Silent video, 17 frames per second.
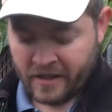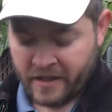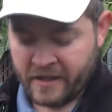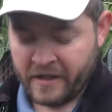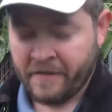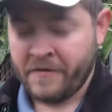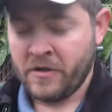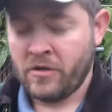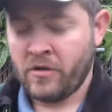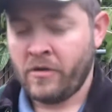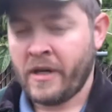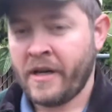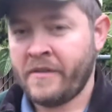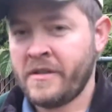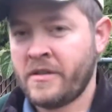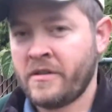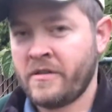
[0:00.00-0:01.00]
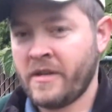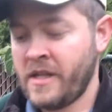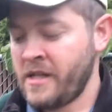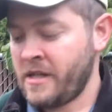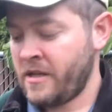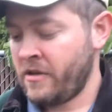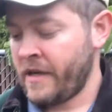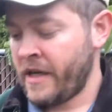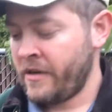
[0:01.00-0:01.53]
If you don't have a tree,
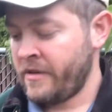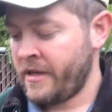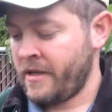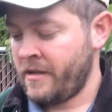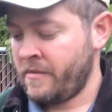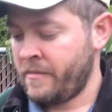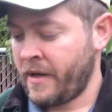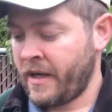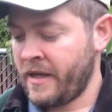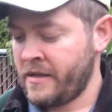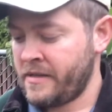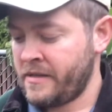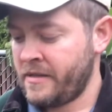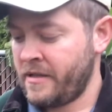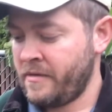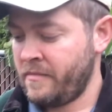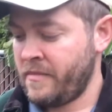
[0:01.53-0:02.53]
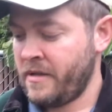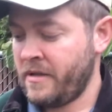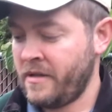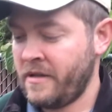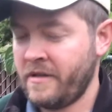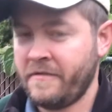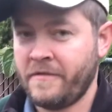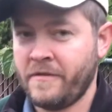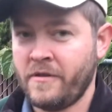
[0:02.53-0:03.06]
go out and buy some
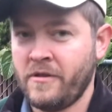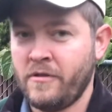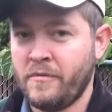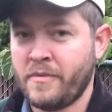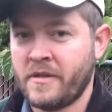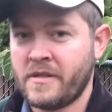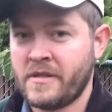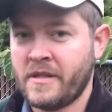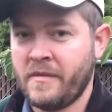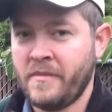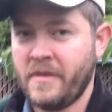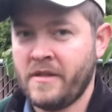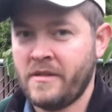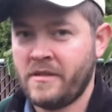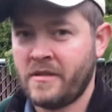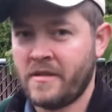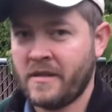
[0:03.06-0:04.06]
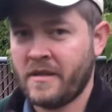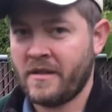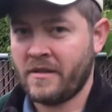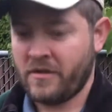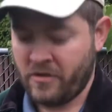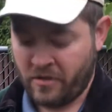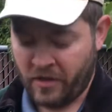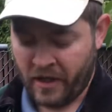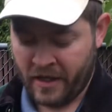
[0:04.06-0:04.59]
Fuyu Persimmons.
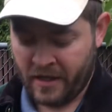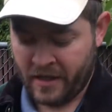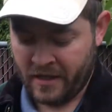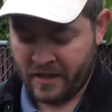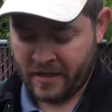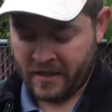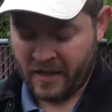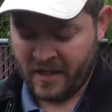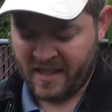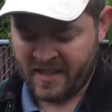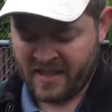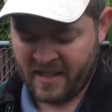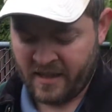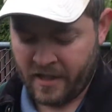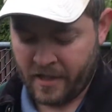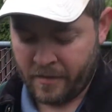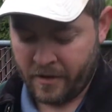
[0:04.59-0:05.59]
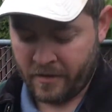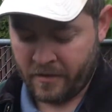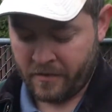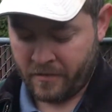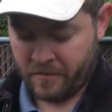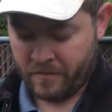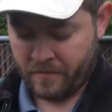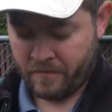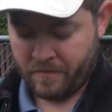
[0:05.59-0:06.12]
Try tasting them,
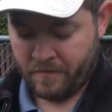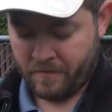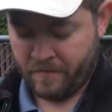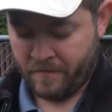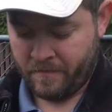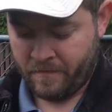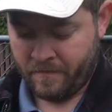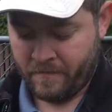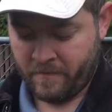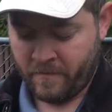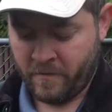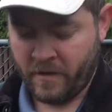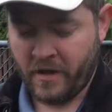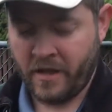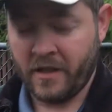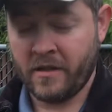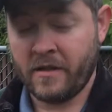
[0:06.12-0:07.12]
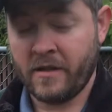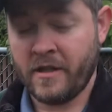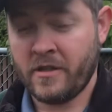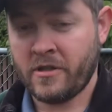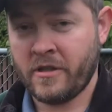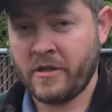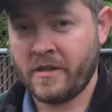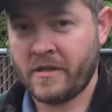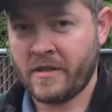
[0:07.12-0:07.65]
they're really
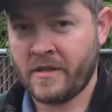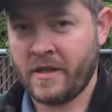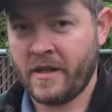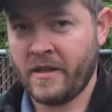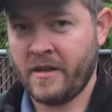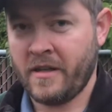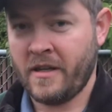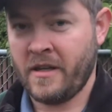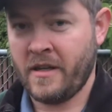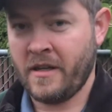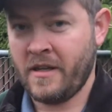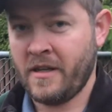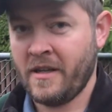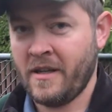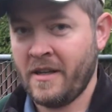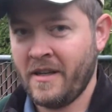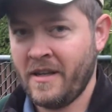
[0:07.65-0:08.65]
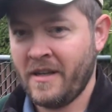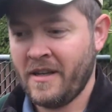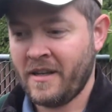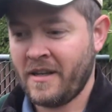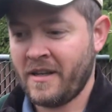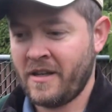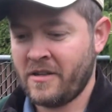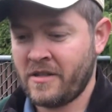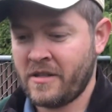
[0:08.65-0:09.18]
delicious. And then
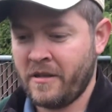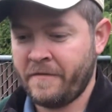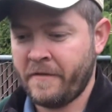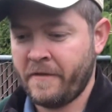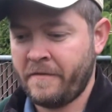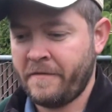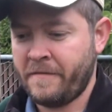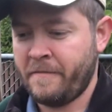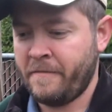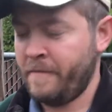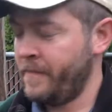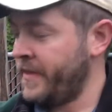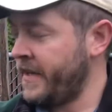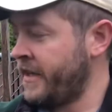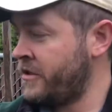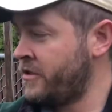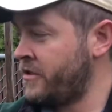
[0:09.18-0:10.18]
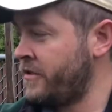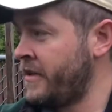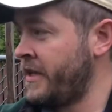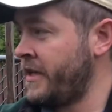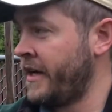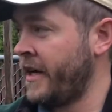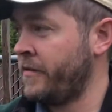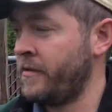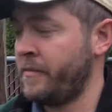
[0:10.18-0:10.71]
get yourself a
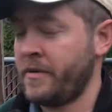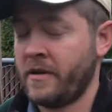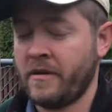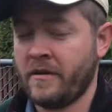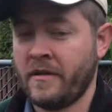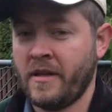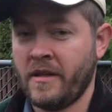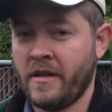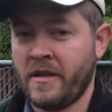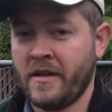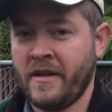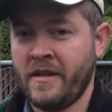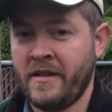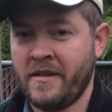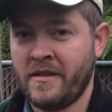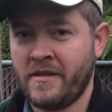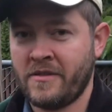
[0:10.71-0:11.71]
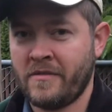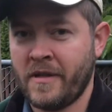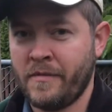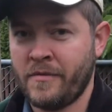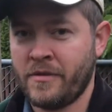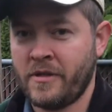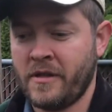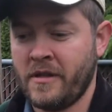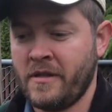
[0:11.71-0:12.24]
tree. I will put a link in the
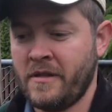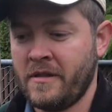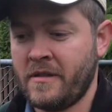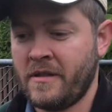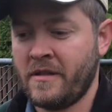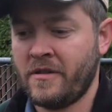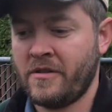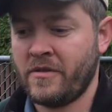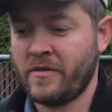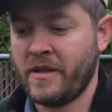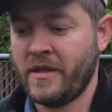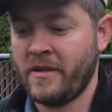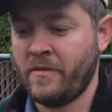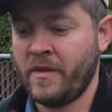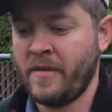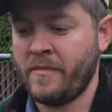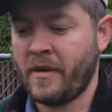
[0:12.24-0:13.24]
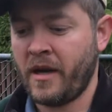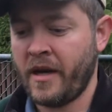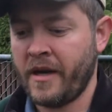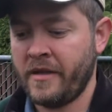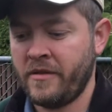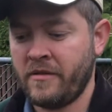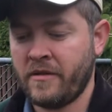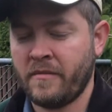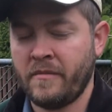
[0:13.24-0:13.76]
description to the tree that we
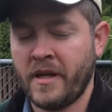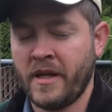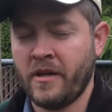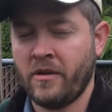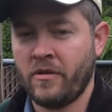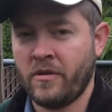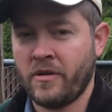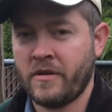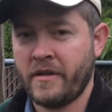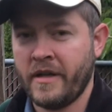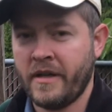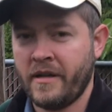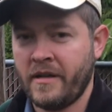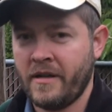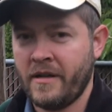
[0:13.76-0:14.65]
bought. You can mail order it,